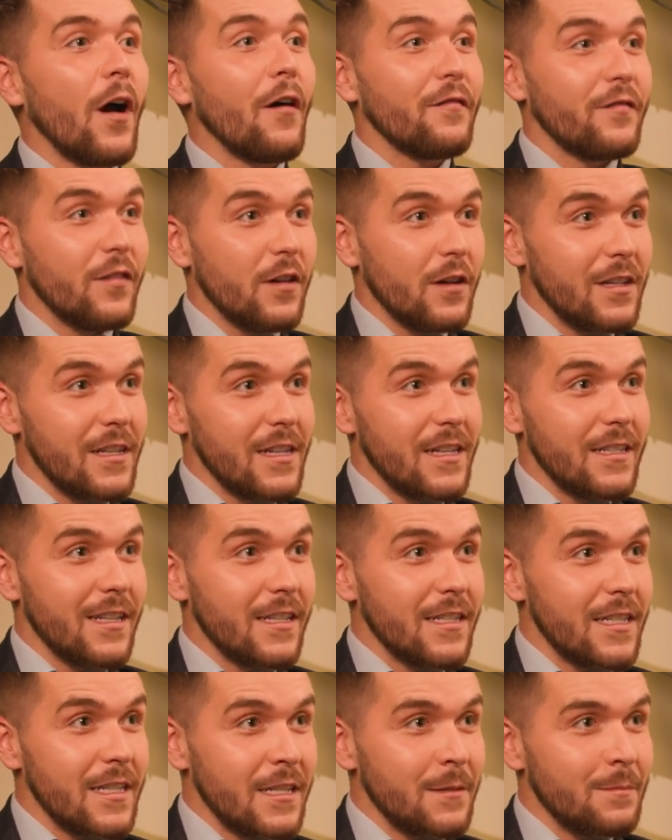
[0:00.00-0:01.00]
our 3rd
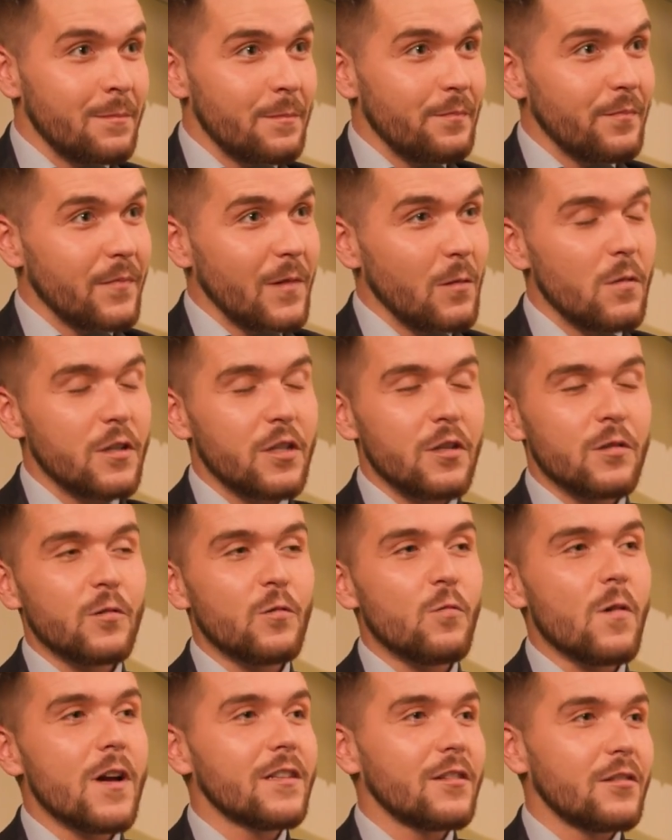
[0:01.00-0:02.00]
leasing team, which is
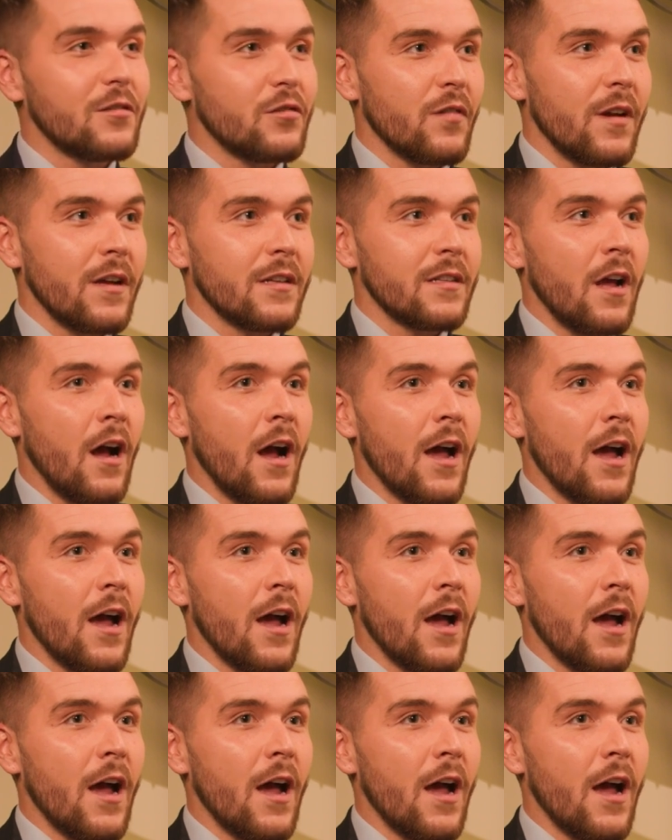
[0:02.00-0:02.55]
always a stress.